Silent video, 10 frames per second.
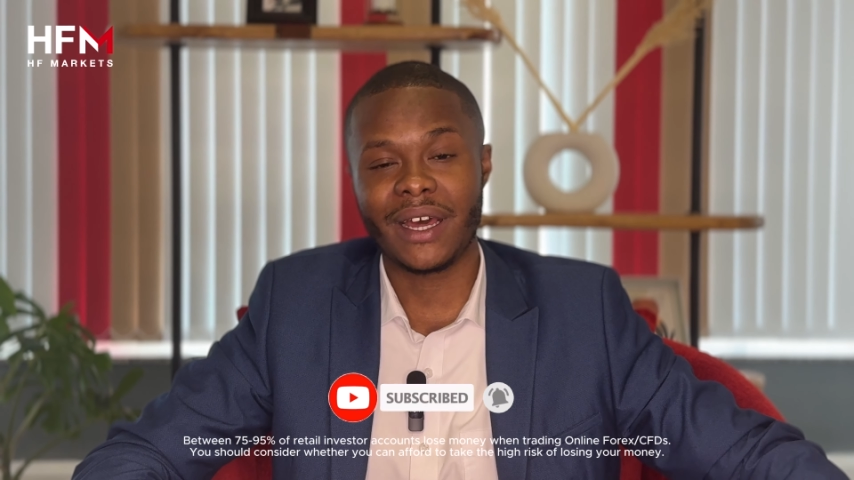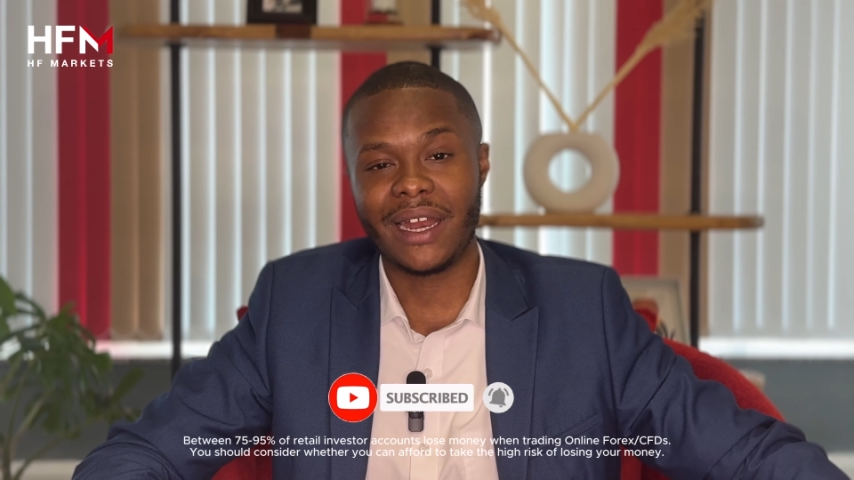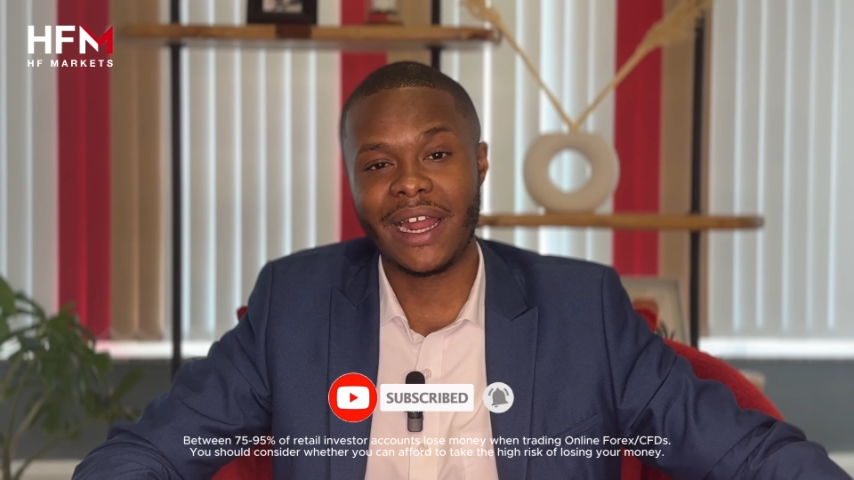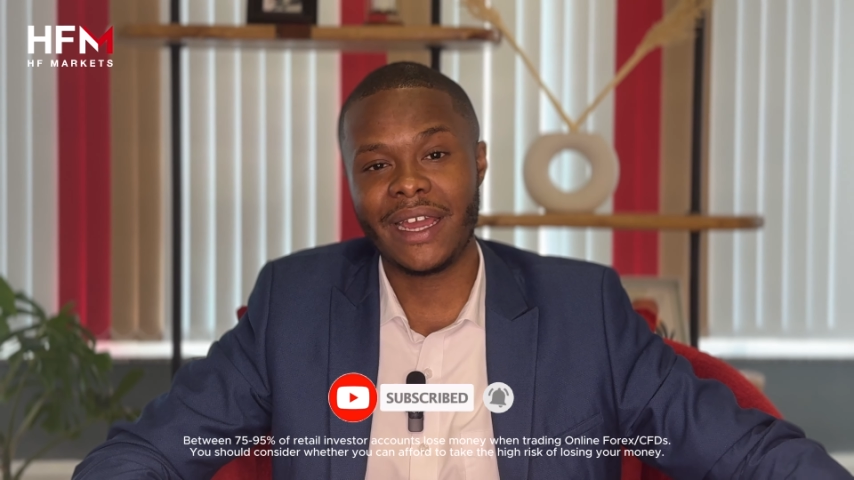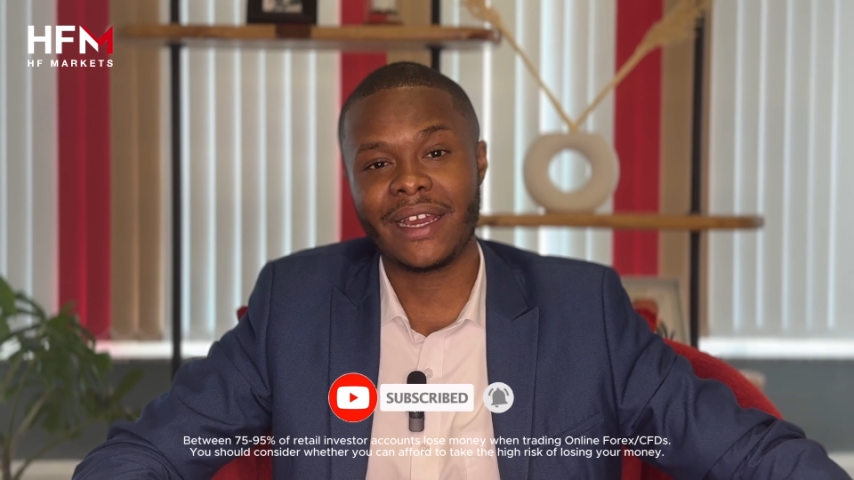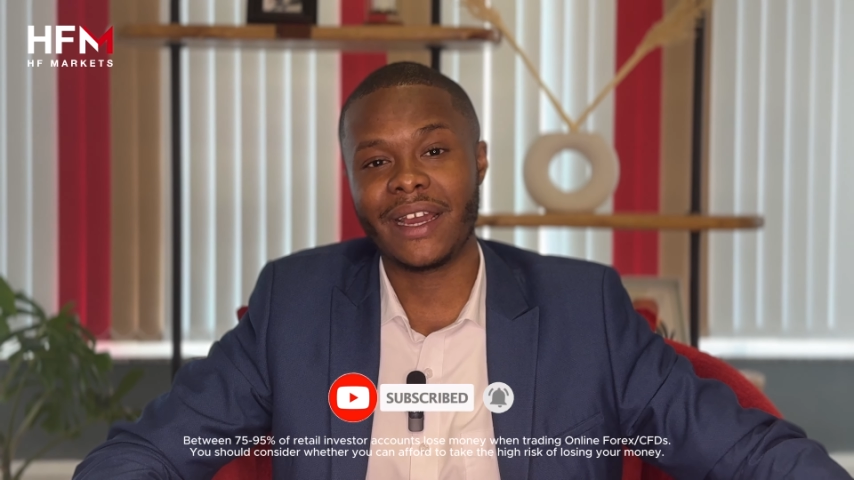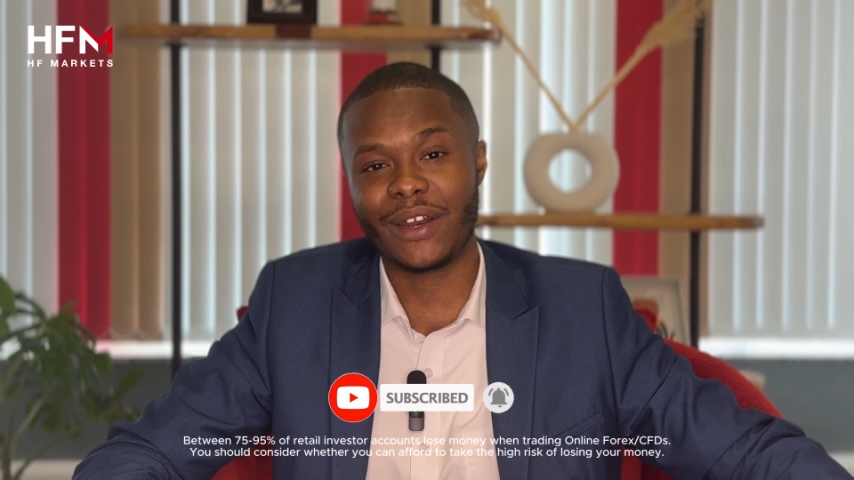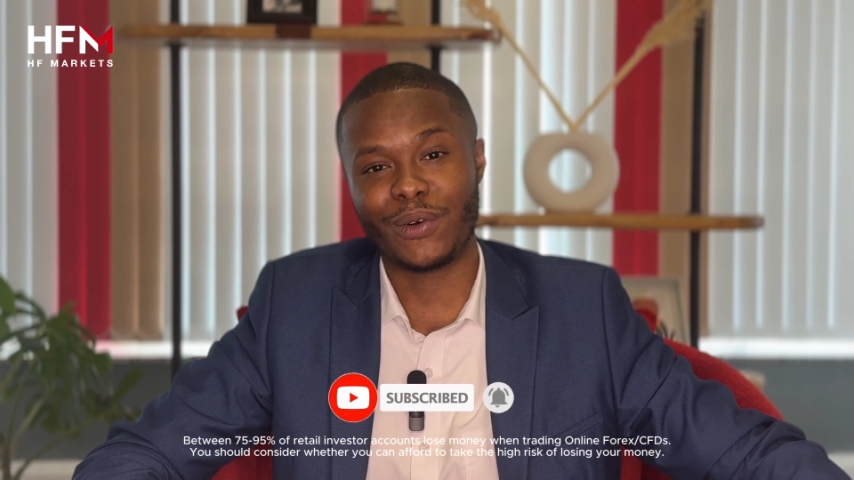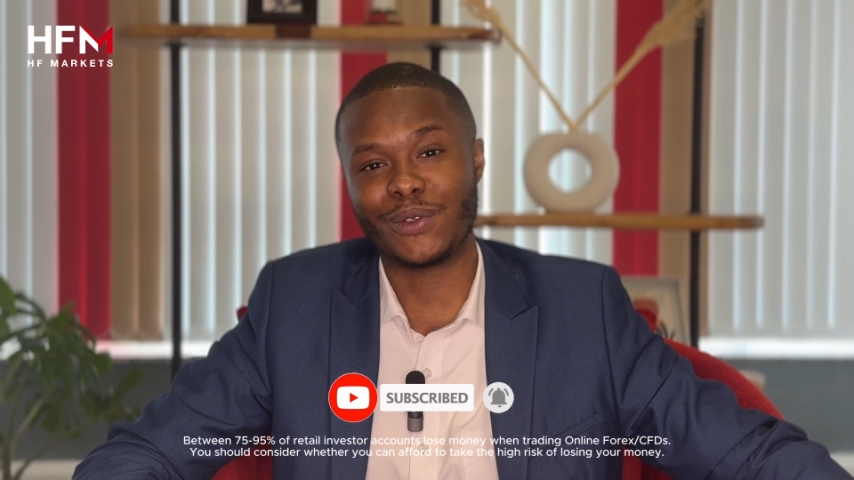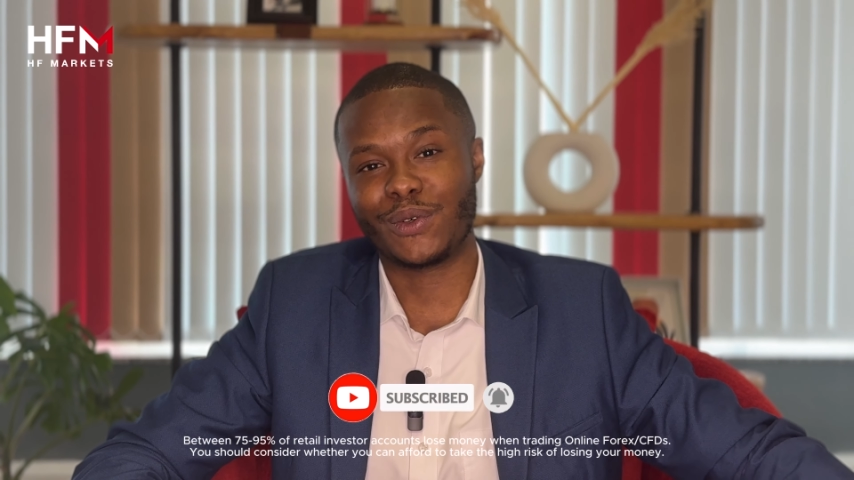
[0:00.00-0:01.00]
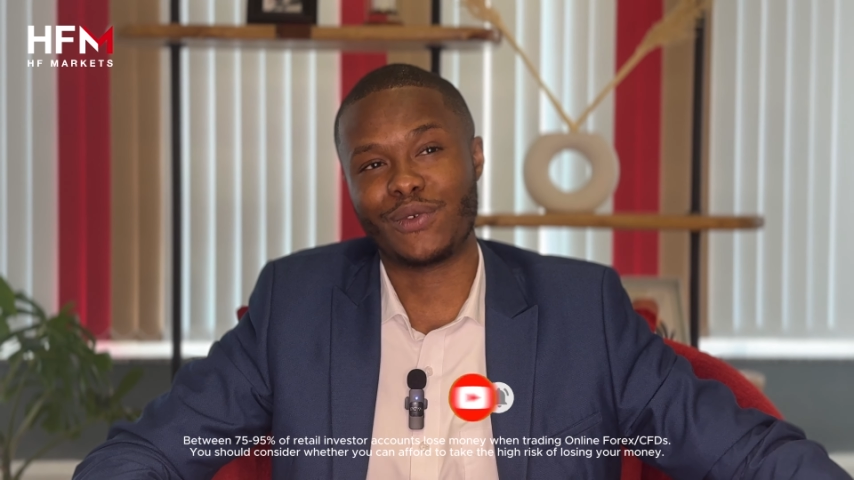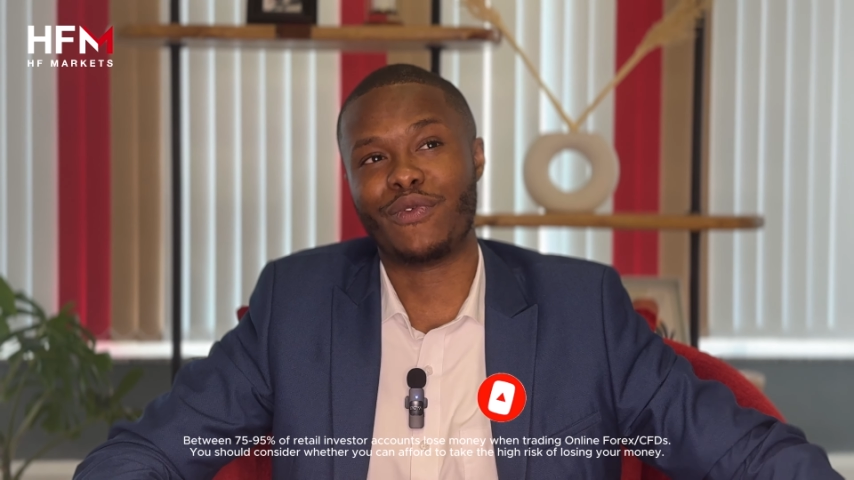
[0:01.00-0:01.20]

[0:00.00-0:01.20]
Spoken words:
like, and also to